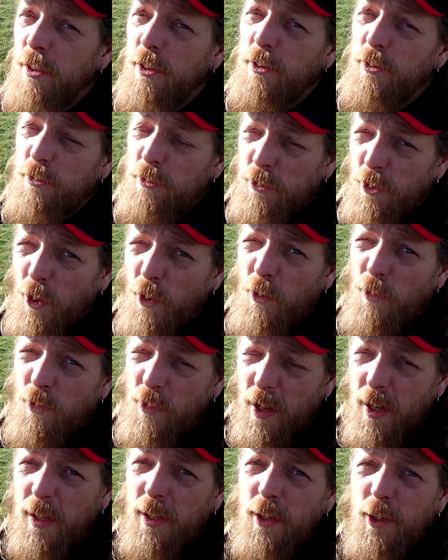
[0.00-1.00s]
so
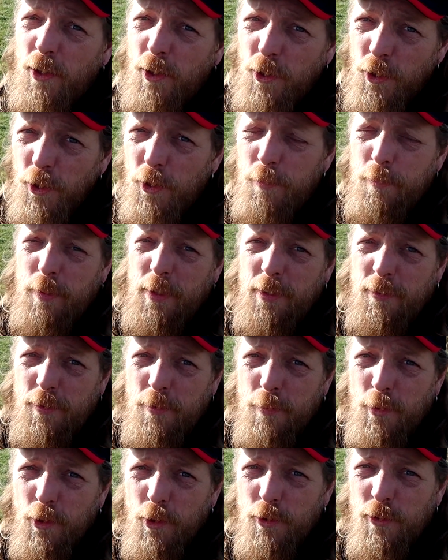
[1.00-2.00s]
there could be
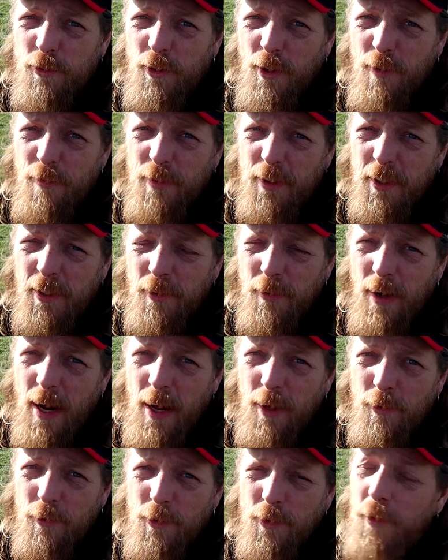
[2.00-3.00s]
some good stuff in the
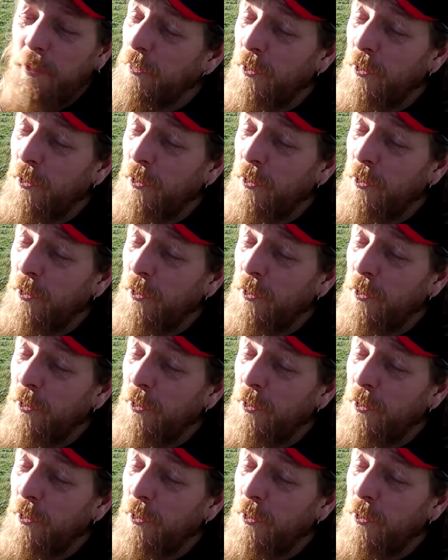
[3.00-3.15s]
ground.